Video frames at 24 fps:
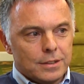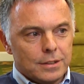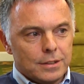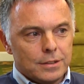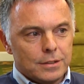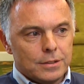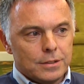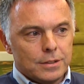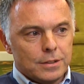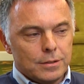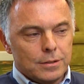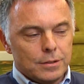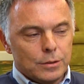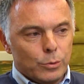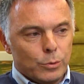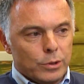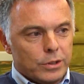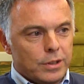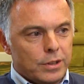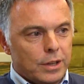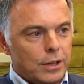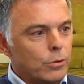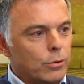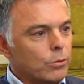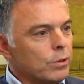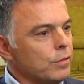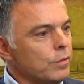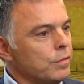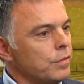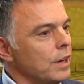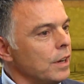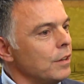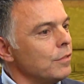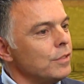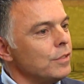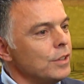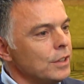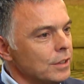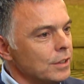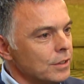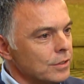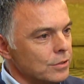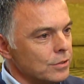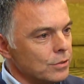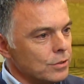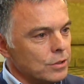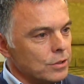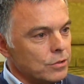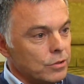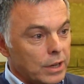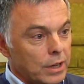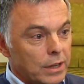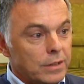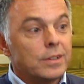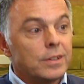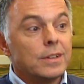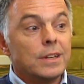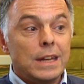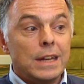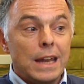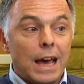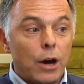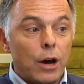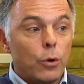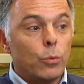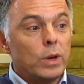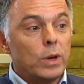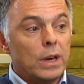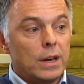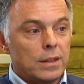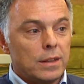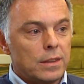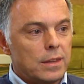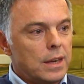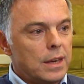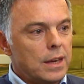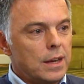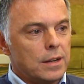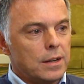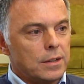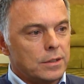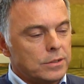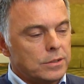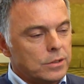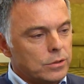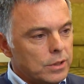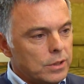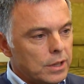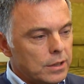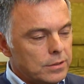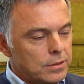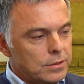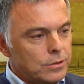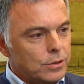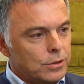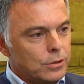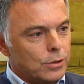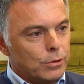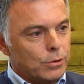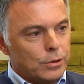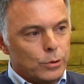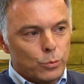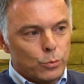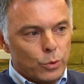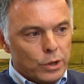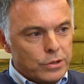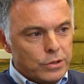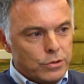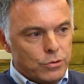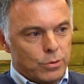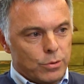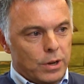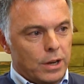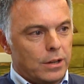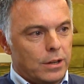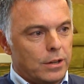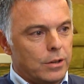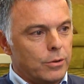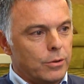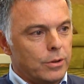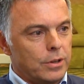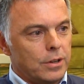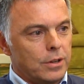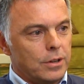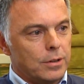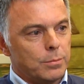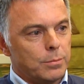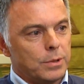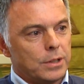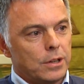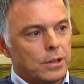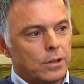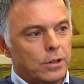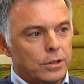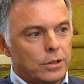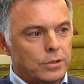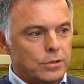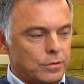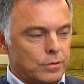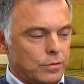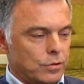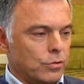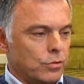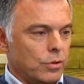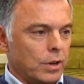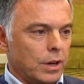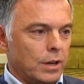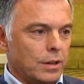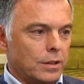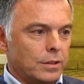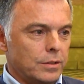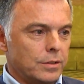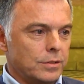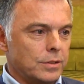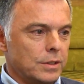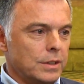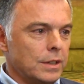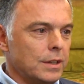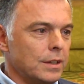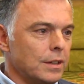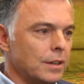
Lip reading: It will take only 5 years to the trials, and now we are there. So there's not only one trial going on, but lots of trials.